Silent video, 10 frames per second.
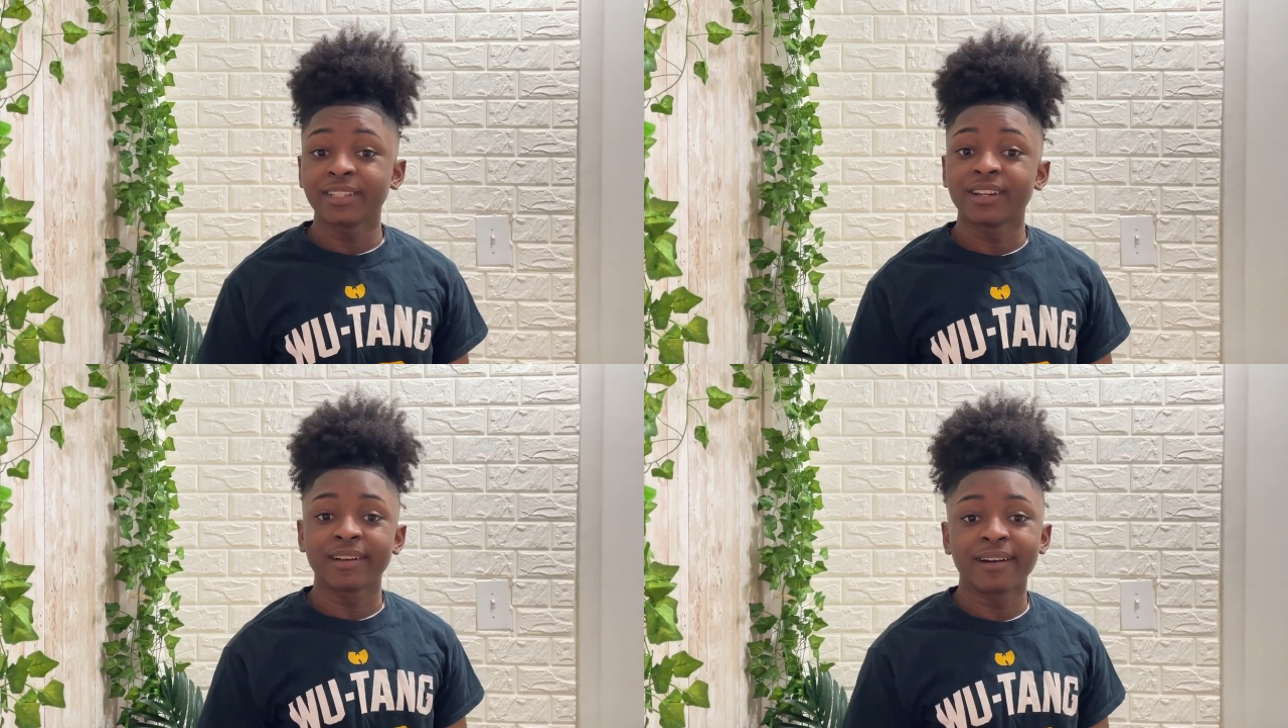
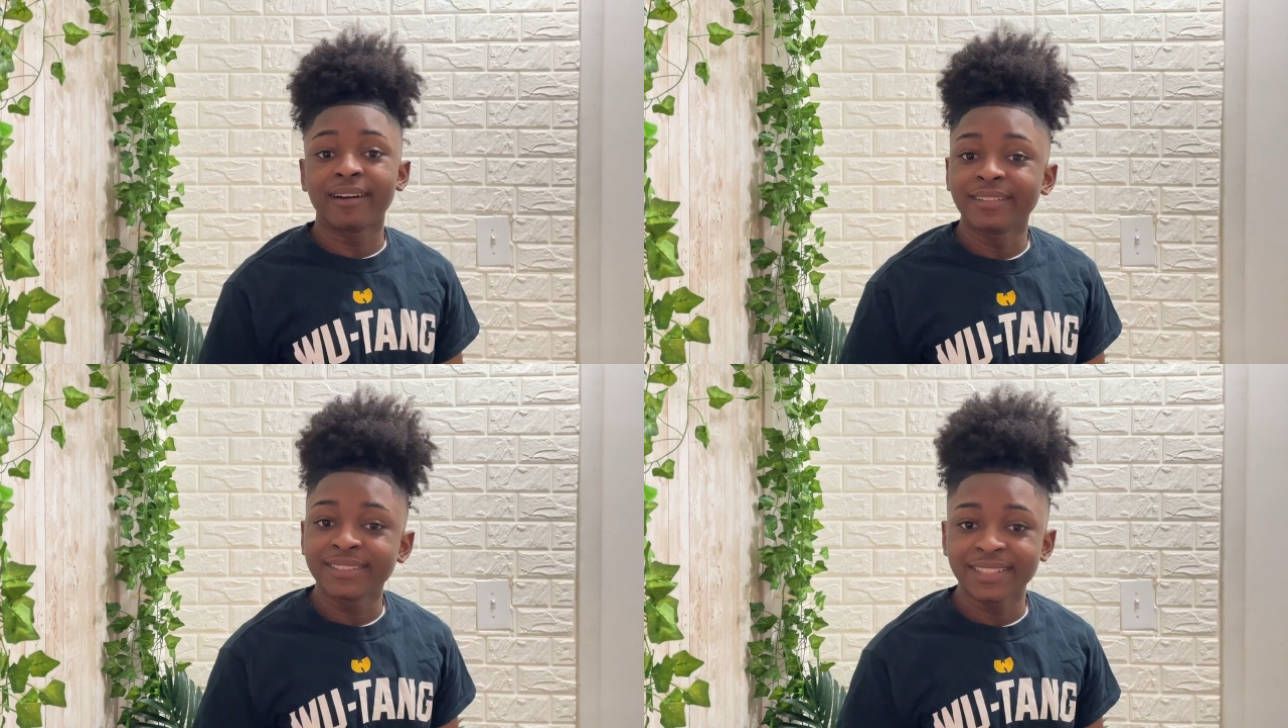your
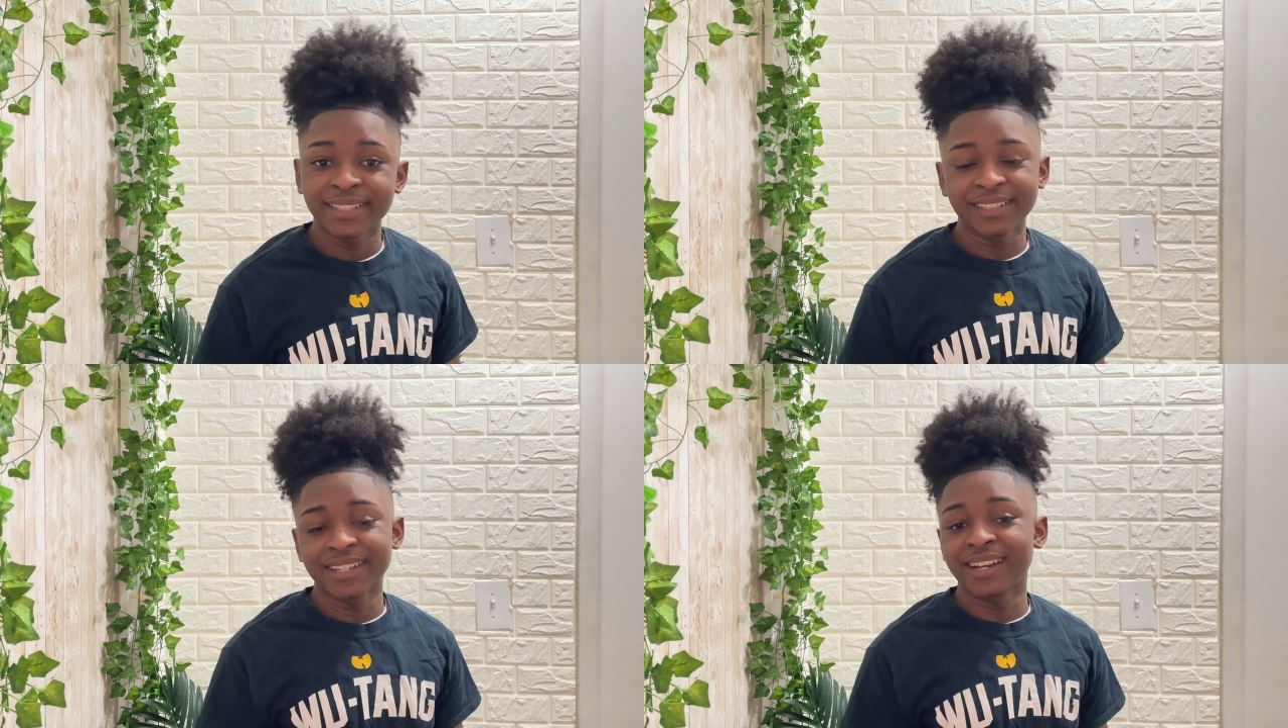auntie,
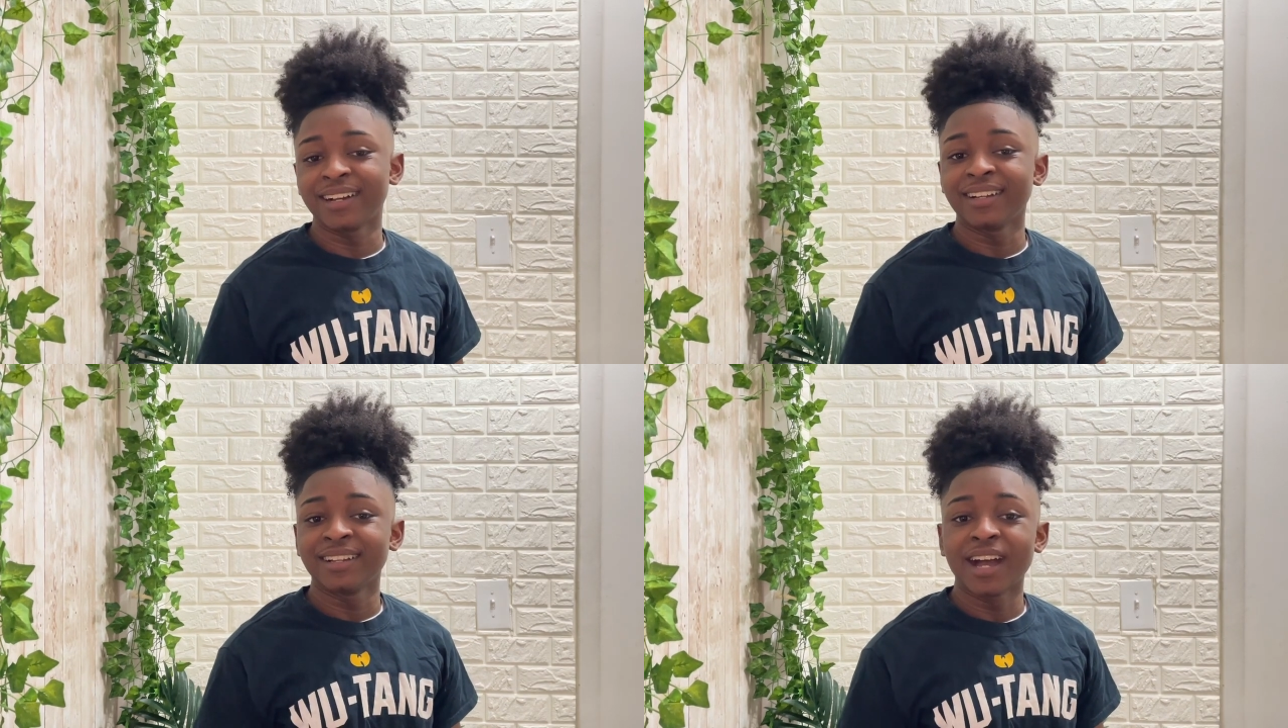
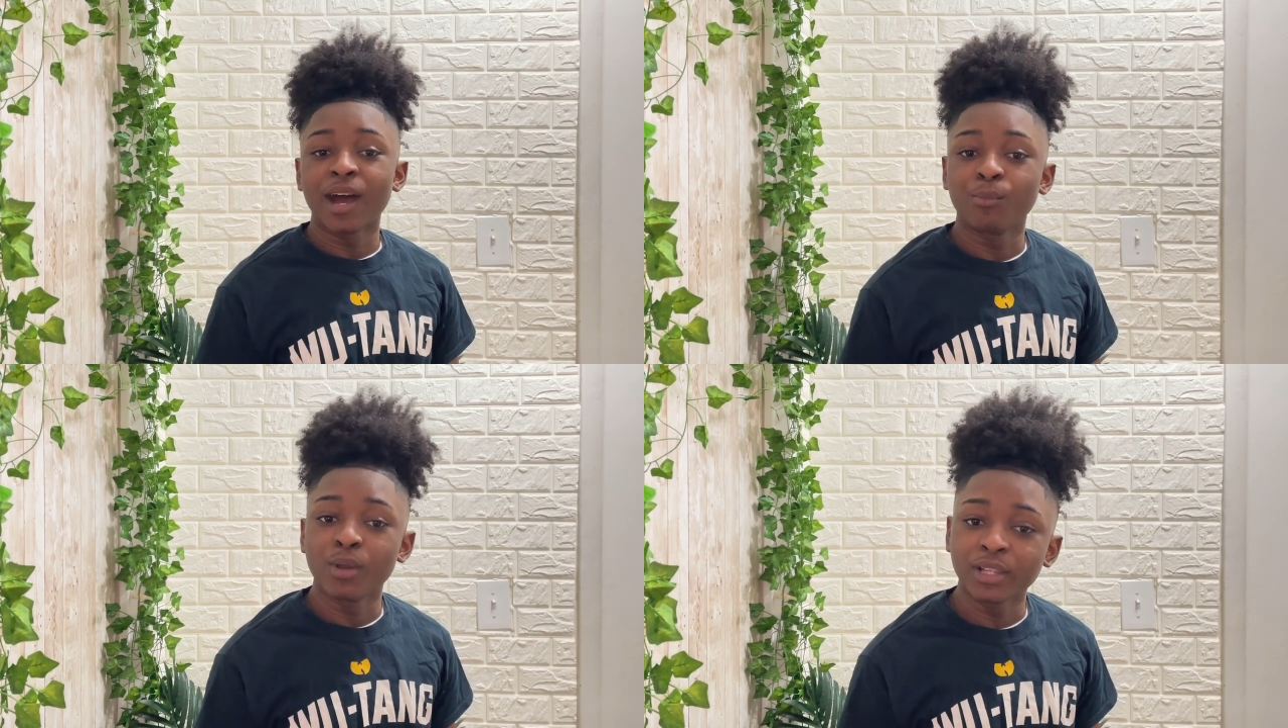your
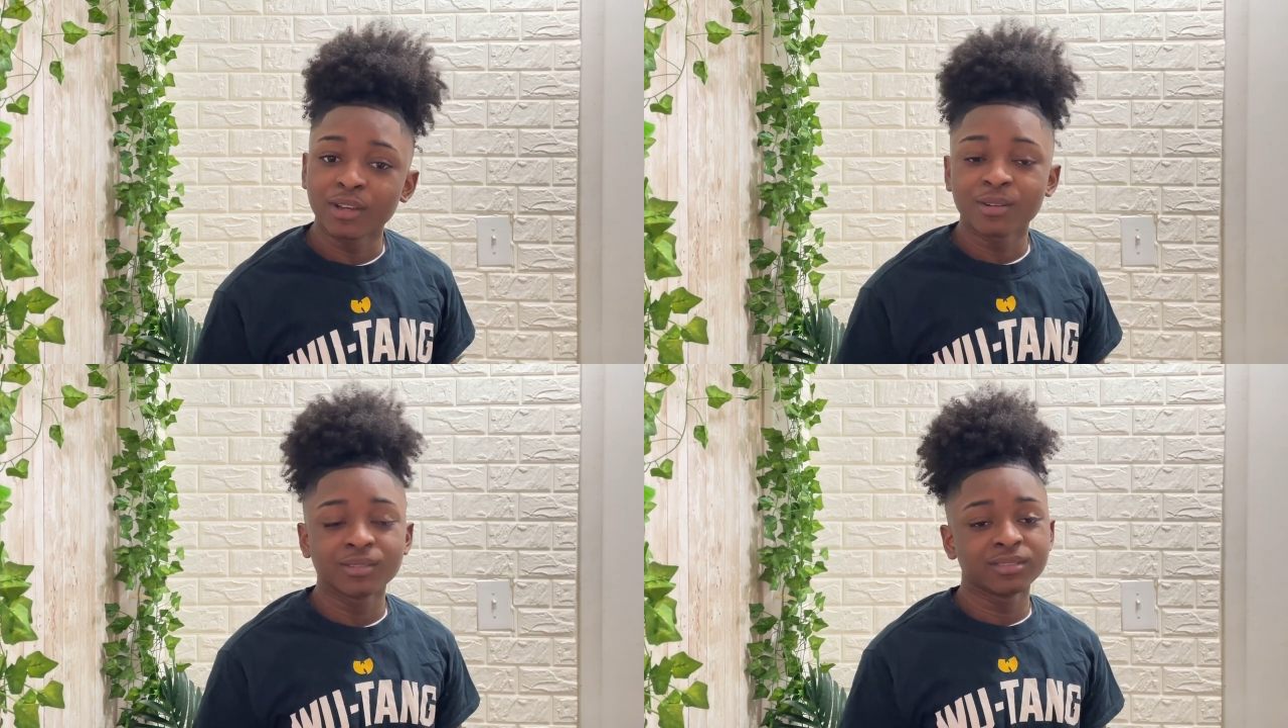
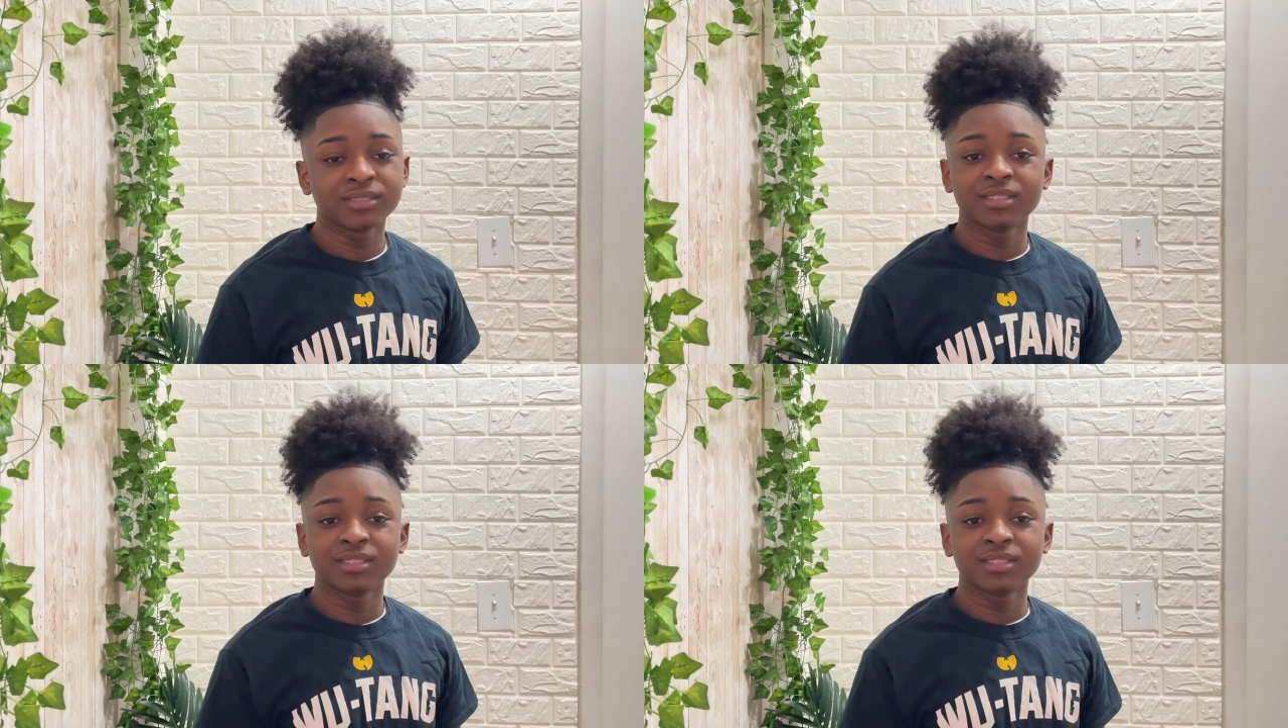abuelo,